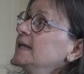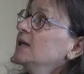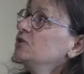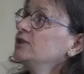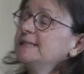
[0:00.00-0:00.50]

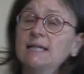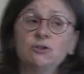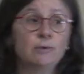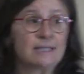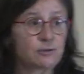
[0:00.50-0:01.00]
energy
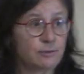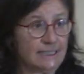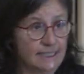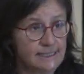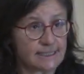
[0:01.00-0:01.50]
that was
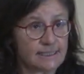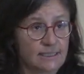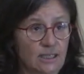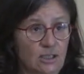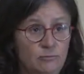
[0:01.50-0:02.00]
released
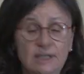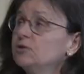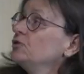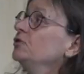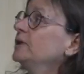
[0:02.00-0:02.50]
when
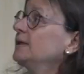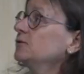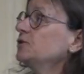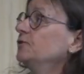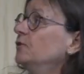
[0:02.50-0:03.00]
the
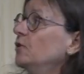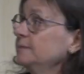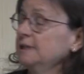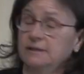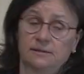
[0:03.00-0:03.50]
nucleus
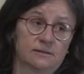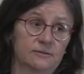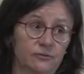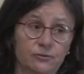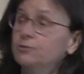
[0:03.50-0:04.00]
formed
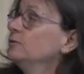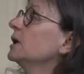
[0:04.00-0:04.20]
through